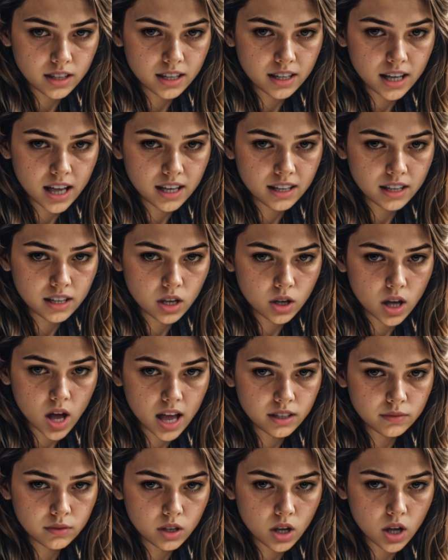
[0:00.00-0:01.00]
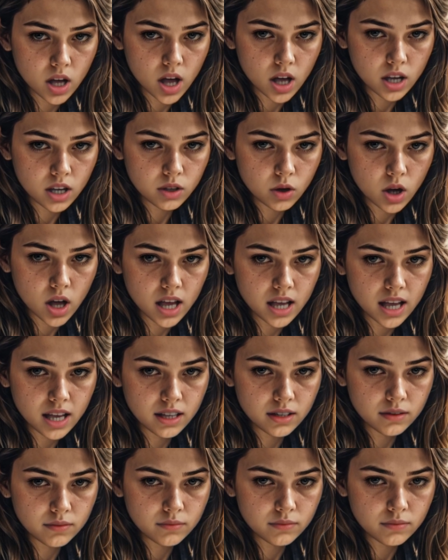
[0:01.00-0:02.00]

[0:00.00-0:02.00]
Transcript: Let's go, I have more calls waiting.